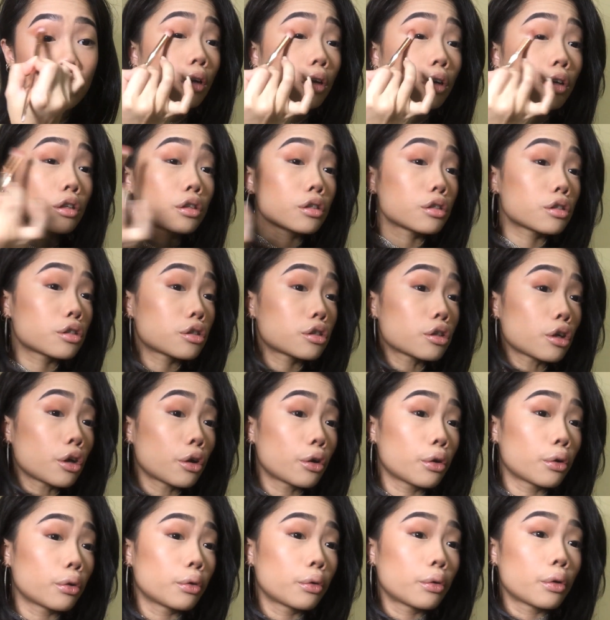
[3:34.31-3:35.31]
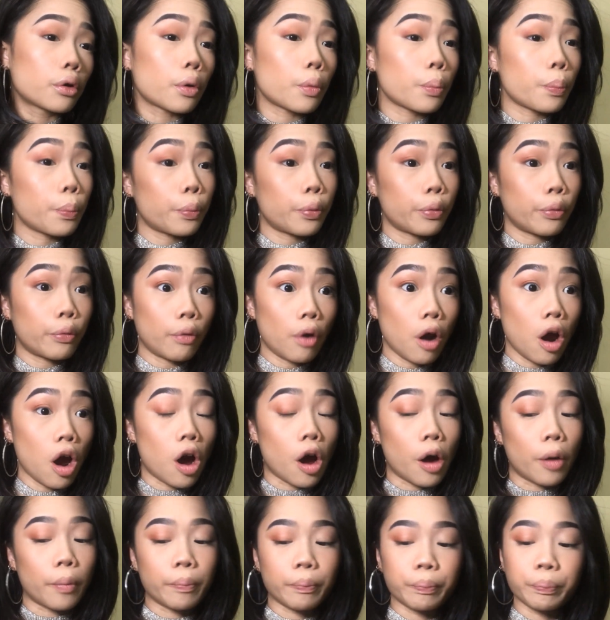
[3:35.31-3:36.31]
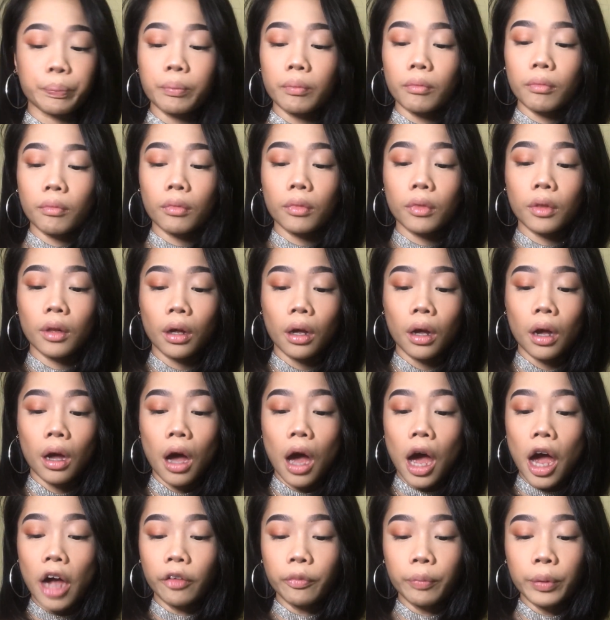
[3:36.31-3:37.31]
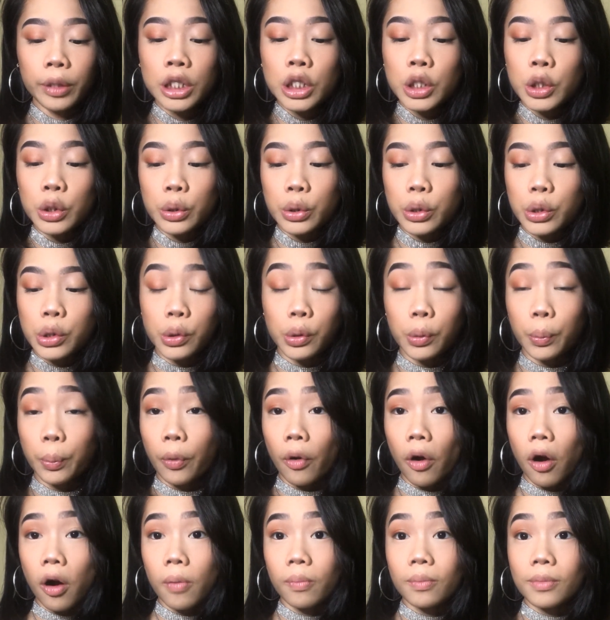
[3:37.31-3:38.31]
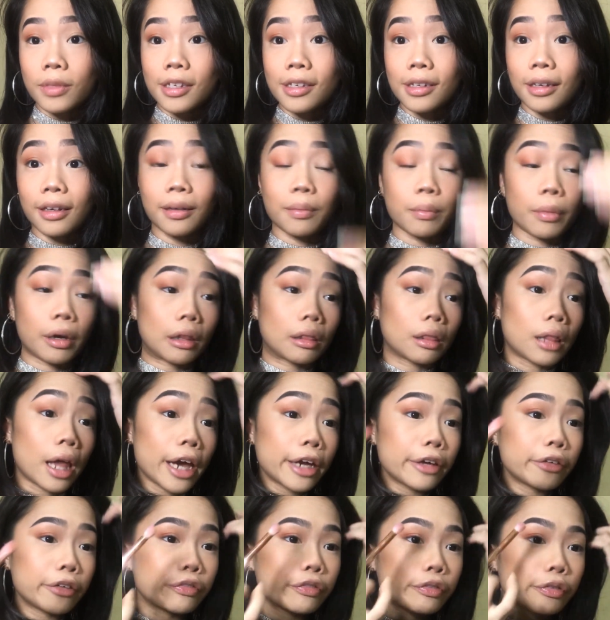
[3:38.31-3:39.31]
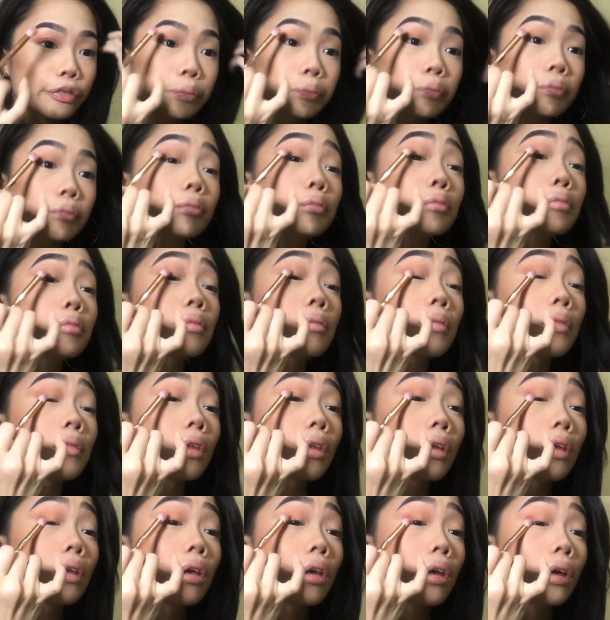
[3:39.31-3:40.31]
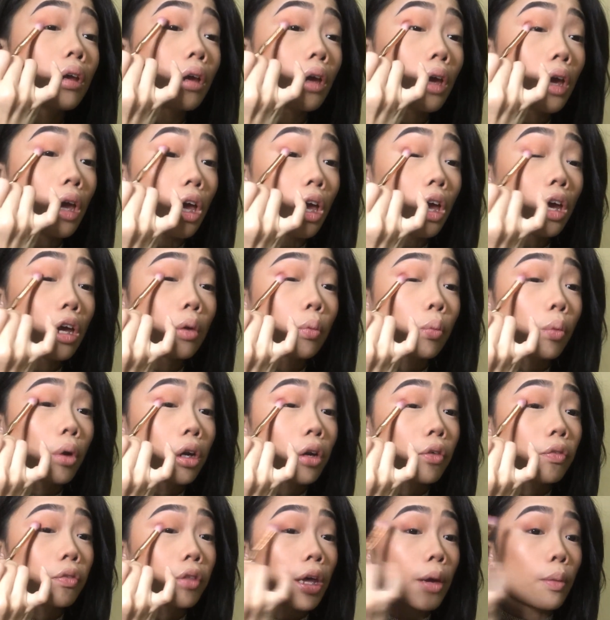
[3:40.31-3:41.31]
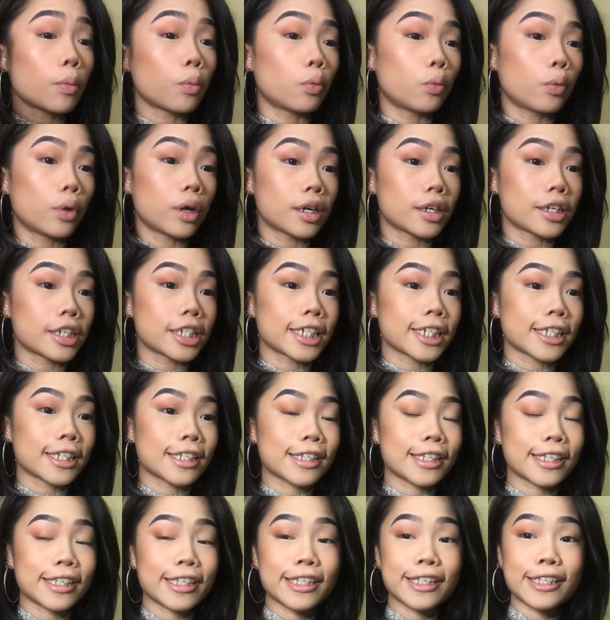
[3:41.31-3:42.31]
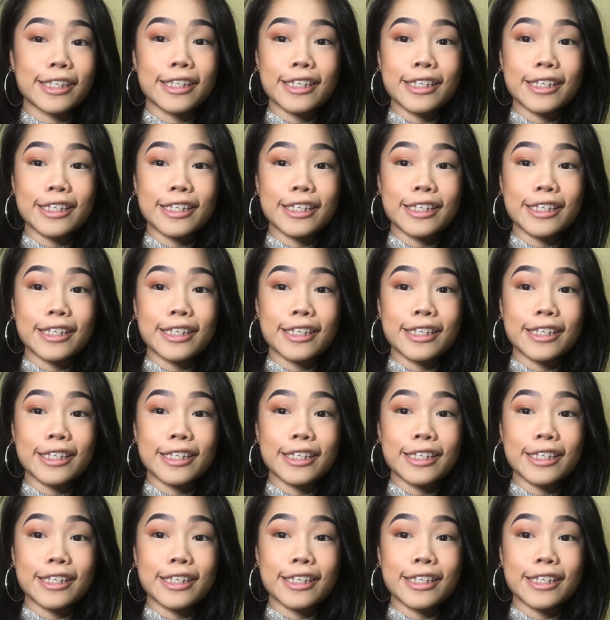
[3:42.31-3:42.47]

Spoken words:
So prom. I've been to 2 proms in my life, and one of them was